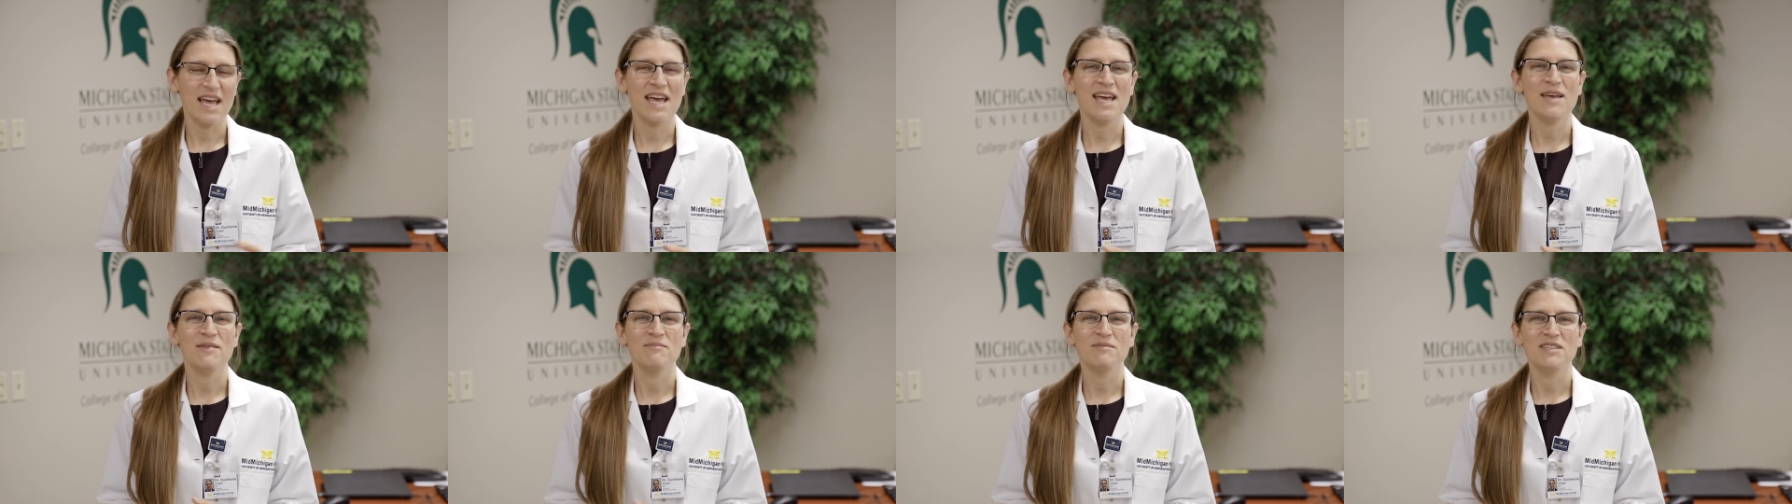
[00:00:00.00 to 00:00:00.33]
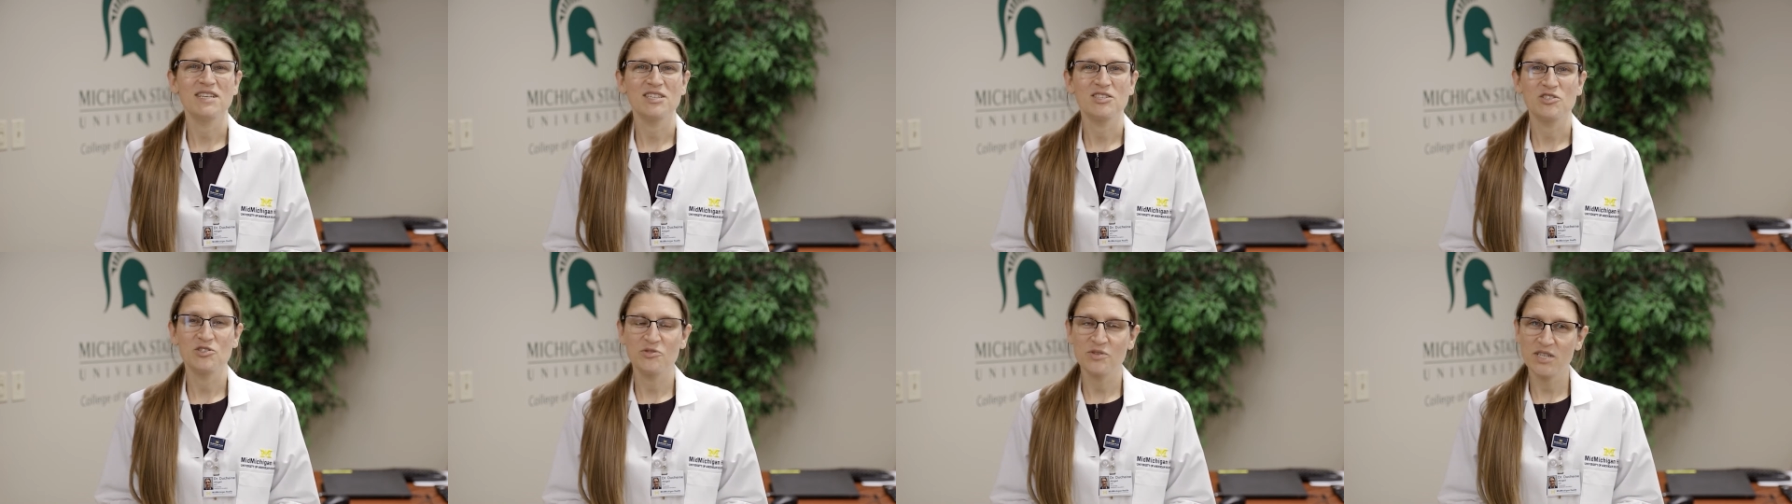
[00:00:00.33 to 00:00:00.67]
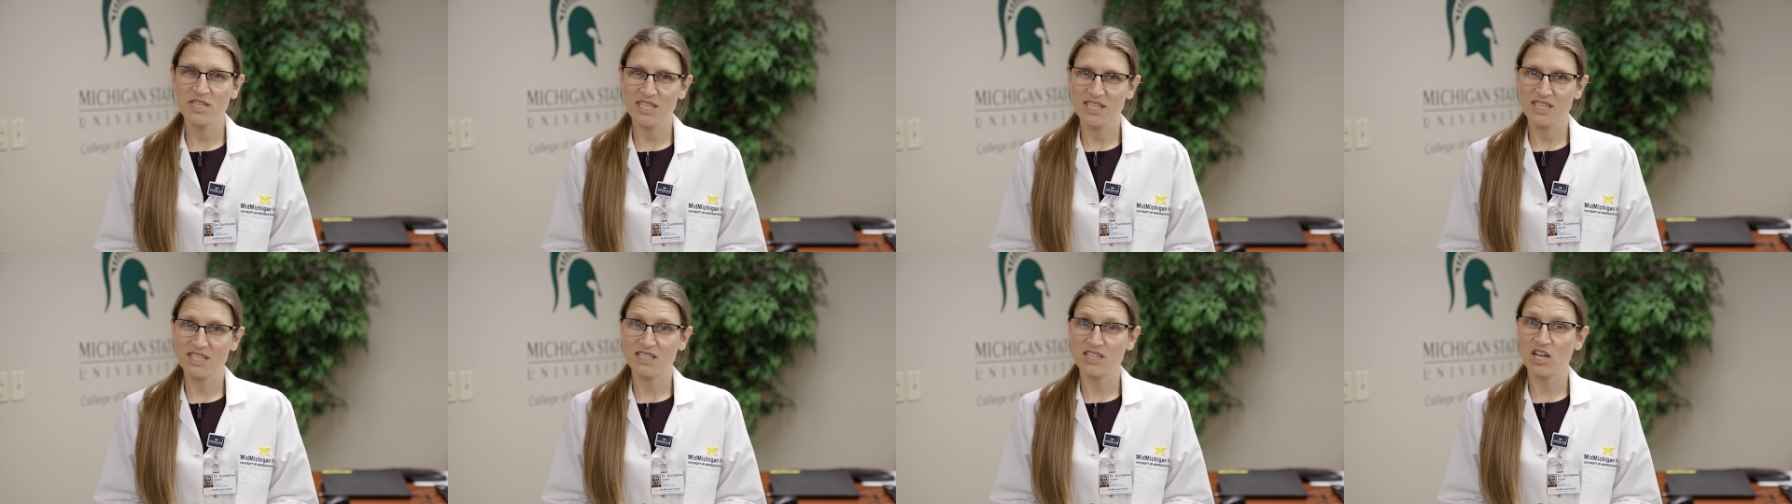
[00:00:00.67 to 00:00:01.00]
aimed at
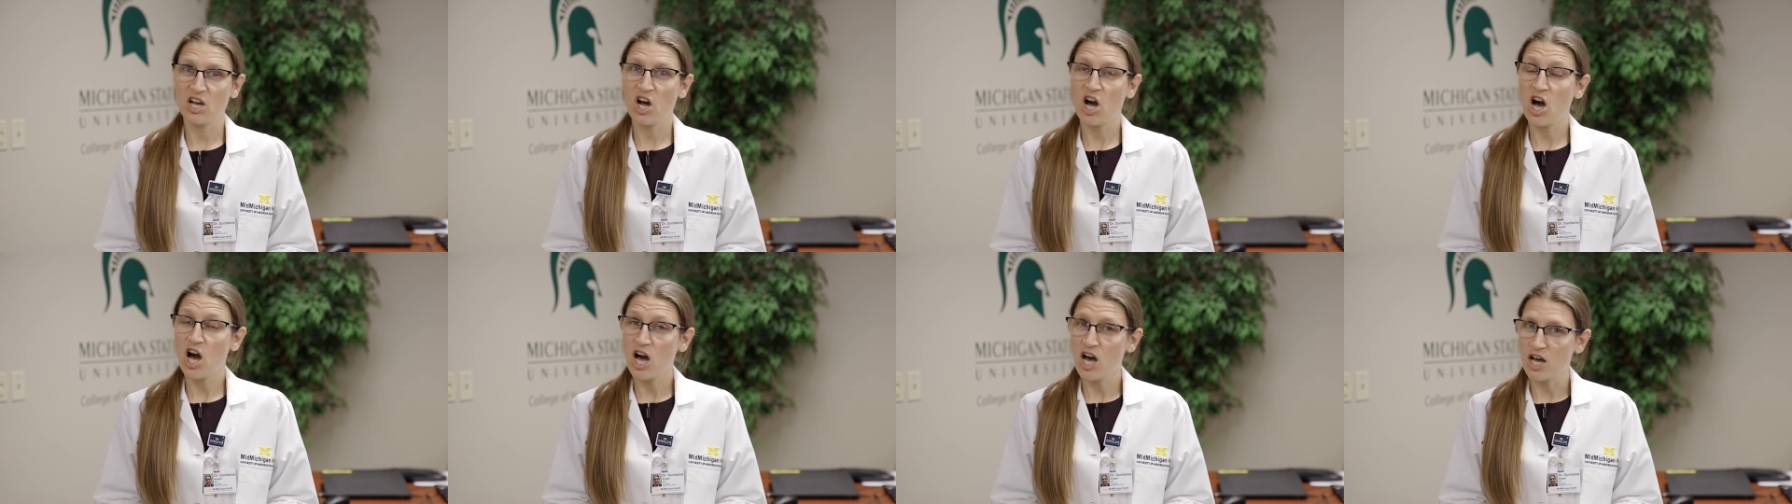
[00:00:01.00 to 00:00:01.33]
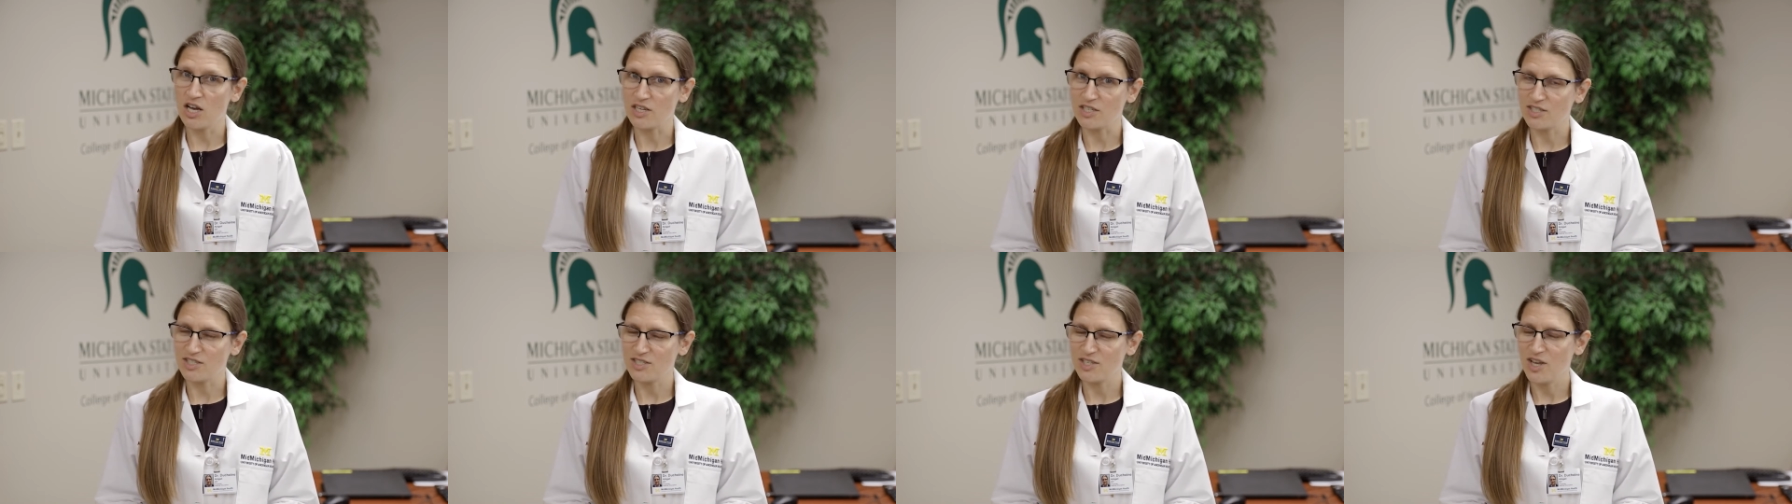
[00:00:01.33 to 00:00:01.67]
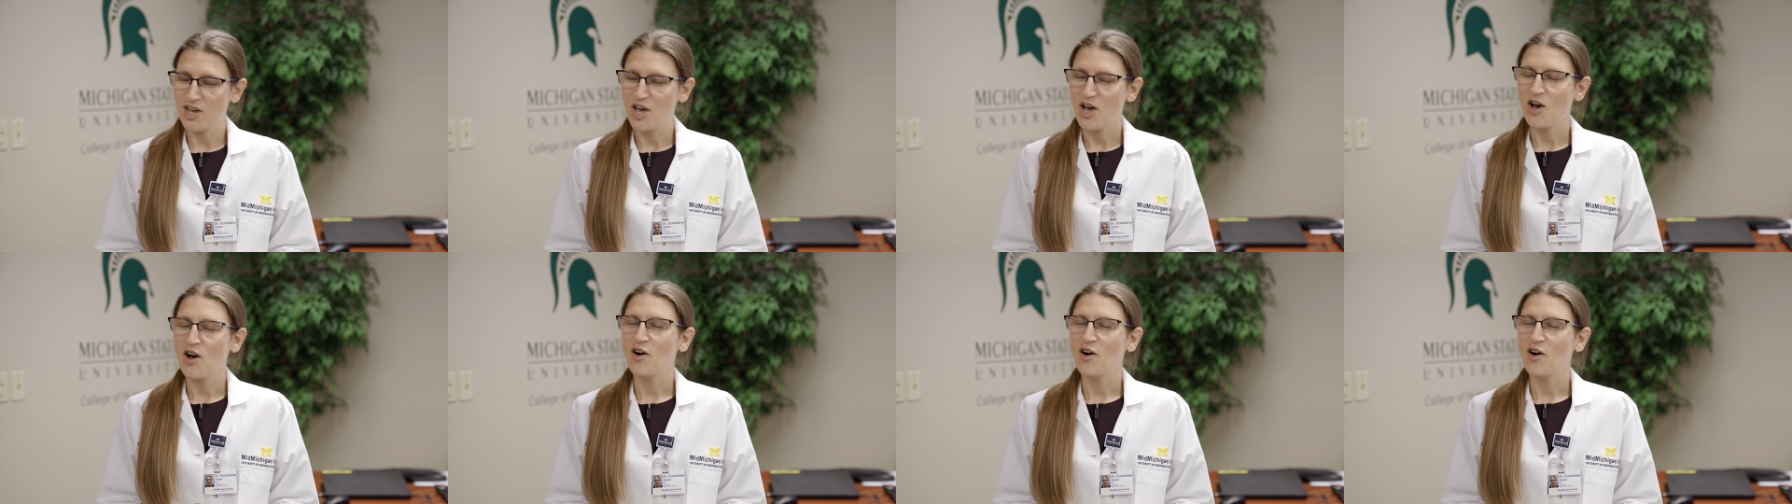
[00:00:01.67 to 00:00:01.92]
treating the cause